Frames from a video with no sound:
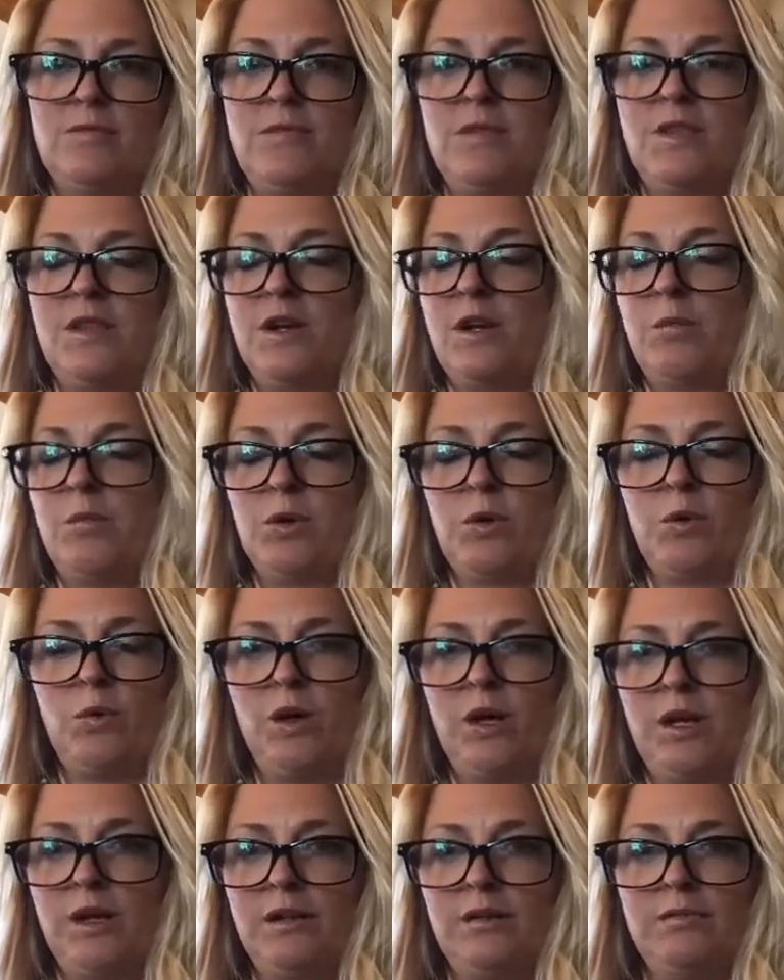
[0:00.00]
the number
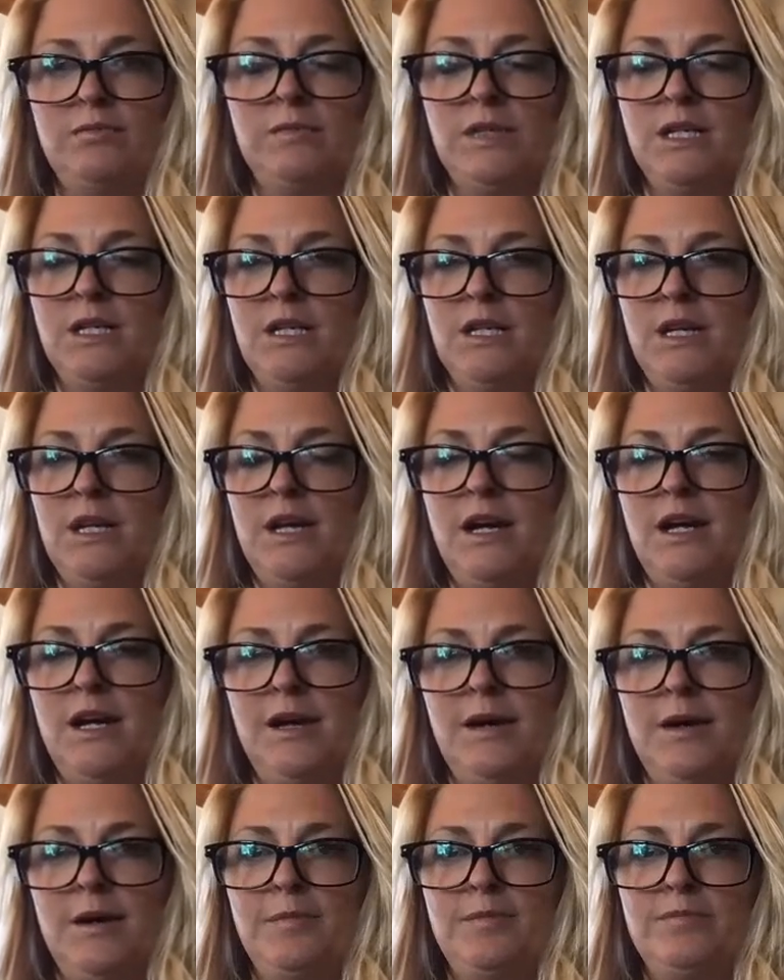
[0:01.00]
one,
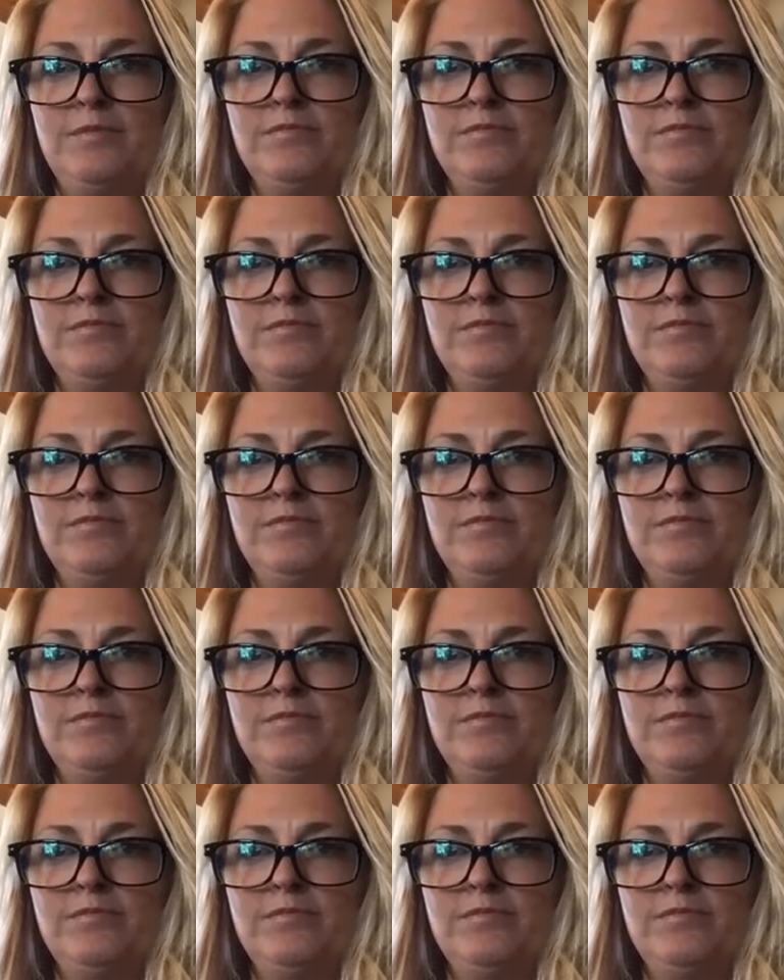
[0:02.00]
I